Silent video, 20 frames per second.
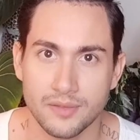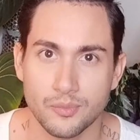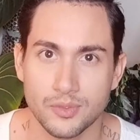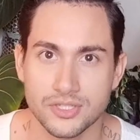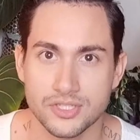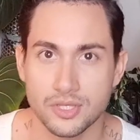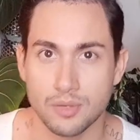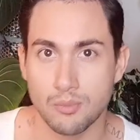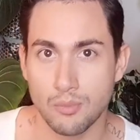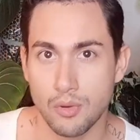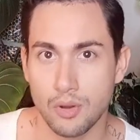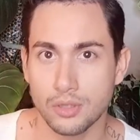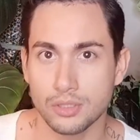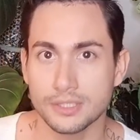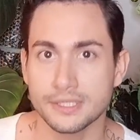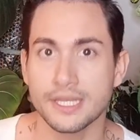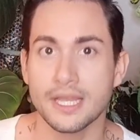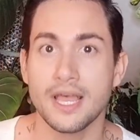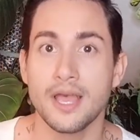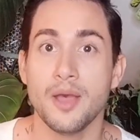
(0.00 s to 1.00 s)
with some
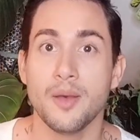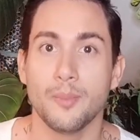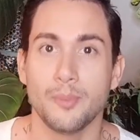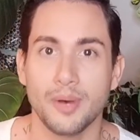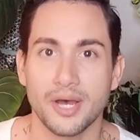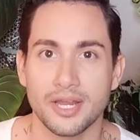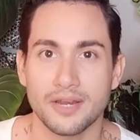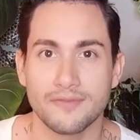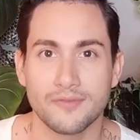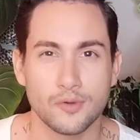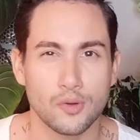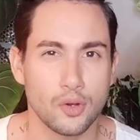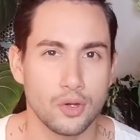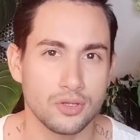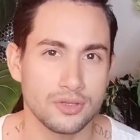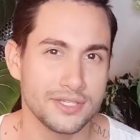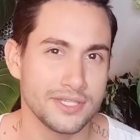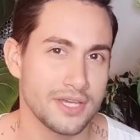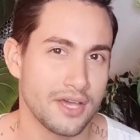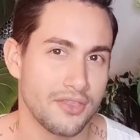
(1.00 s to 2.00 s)
mold. But for
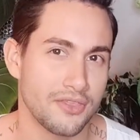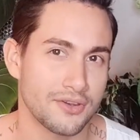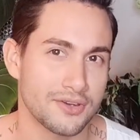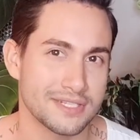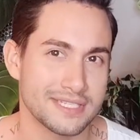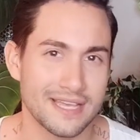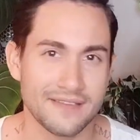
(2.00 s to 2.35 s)
all the others,